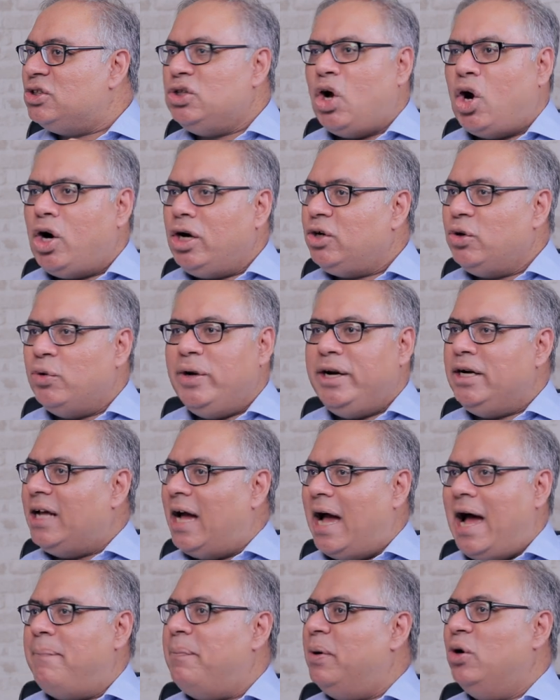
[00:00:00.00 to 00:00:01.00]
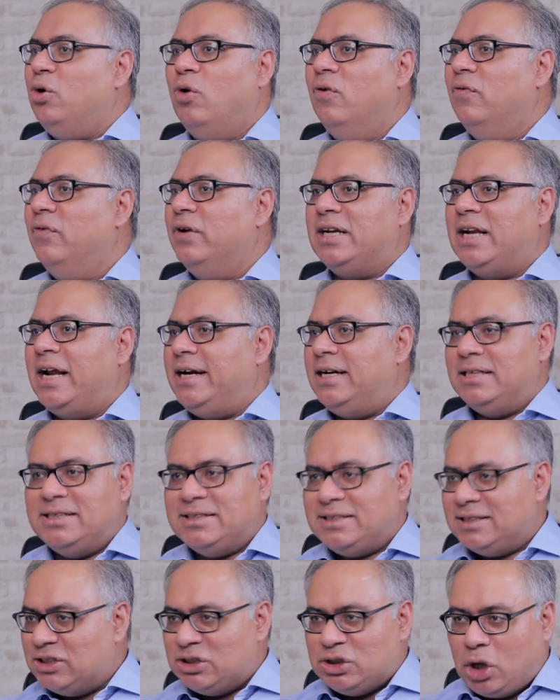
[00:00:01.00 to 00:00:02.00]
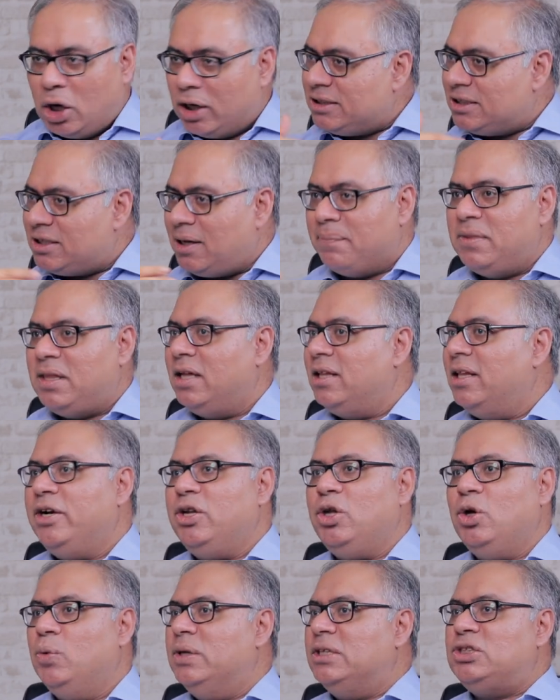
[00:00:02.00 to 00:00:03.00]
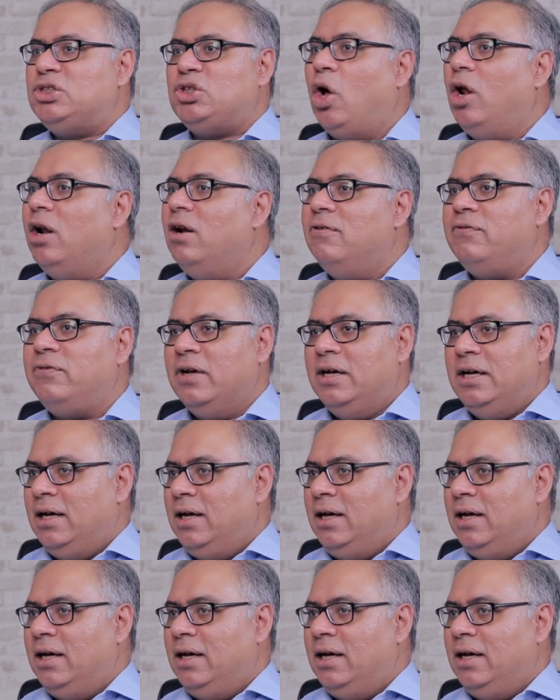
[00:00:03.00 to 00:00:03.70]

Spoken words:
not going to happen overnight. This is not something that you will solve